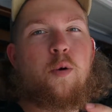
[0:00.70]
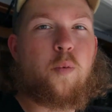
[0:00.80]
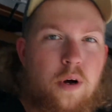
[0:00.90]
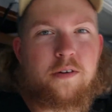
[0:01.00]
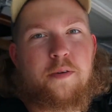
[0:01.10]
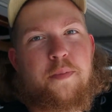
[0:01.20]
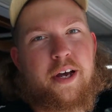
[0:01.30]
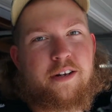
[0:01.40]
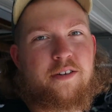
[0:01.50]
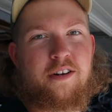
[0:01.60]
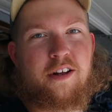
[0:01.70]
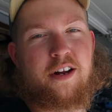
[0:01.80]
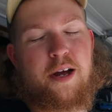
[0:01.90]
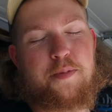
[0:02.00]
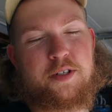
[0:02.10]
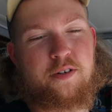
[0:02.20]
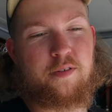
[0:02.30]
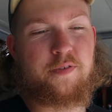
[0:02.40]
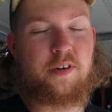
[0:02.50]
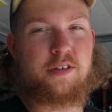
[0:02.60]
Welcome back to another
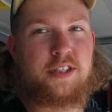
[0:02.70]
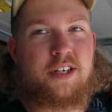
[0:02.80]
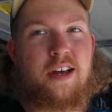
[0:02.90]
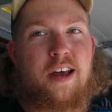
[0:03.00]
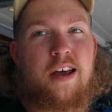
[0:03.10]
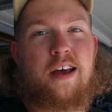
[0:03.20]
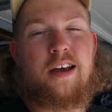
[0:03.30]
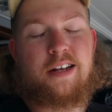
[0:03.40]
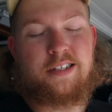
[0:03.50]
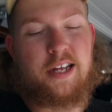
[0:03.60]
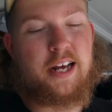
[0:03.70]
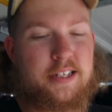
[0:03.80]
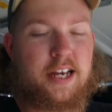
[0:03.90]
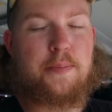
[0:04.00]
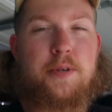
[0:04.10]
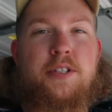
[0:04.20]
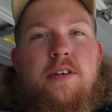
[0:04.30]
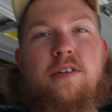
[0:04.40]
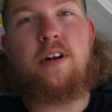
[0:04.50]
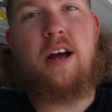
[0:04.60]
episode, folks. In today's
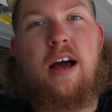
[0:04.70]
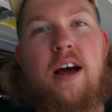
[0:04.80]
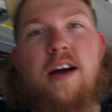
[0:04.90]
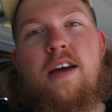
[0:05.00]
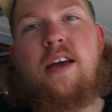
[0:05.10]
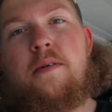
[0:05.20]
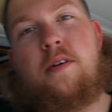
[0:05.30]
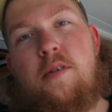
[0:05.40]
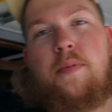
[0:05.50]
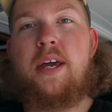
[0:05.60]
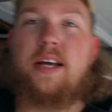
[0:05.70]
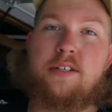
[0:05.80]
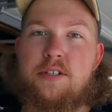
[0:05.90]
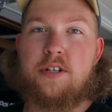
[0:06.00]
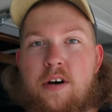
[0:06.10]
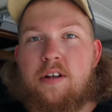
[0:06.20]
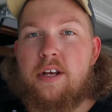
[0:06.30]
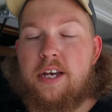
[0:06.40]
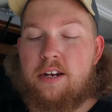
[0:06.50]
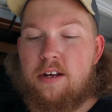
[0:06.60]
episode, I am going to be
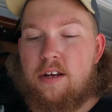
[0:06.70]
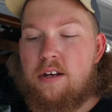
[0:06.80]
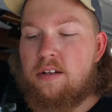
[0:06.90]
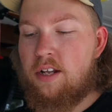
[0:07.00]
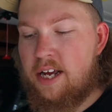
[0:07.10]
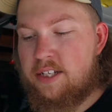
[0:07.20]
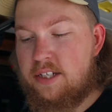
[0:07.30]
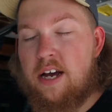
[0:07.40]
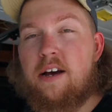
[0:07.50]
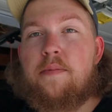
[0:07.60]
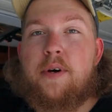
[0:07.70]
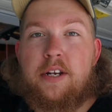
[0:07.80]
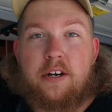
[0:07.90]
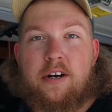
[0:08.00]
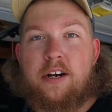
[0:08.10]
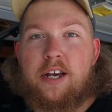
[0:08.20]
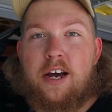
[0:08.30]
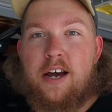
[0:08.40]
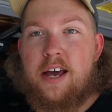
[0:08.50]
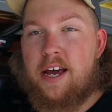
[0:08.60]
installing lights on my duck hunting
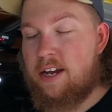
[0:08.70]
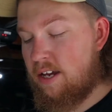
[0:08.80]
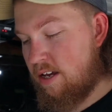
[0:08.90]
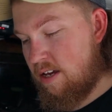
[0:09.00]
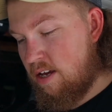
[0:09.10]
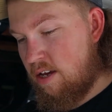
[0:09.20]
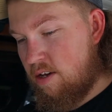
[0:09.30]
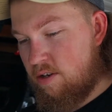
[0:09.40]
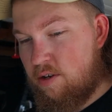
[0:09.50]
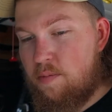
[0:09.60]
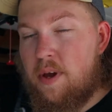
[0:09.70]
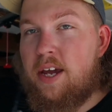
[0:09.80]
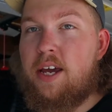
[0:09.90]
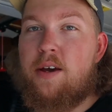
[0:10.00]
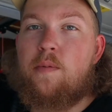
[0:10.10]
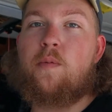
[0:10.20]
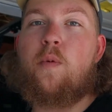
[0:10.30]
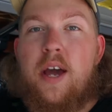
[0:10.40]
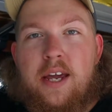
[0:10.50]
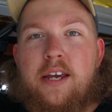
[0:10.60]
kayak to make it
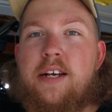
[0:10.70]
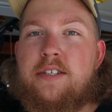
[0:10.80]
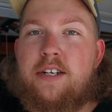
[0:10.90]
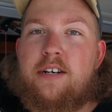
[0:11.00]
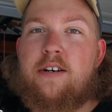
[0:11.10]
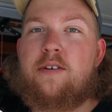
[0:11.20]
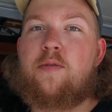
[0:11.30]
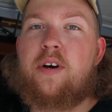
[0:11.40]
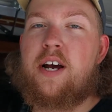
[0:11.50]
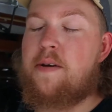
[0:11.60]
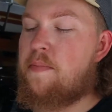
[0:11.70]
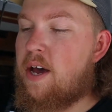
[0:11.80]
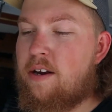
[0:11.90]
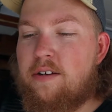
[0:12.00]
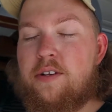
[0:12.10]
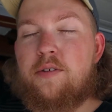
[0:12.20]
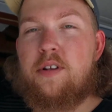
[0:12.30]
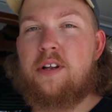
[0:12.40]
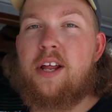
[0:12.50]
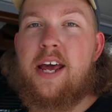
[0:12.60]
way easier when I'm paddling through
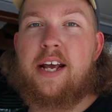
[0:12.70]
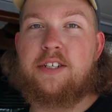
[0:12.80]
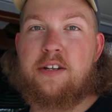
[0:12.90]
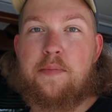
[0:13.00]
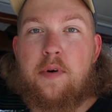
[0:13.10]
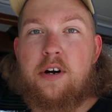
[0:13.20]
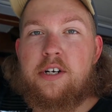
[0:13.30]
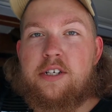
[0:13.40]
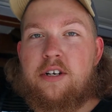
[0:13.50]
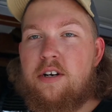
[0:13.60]
the lakes or the marsh.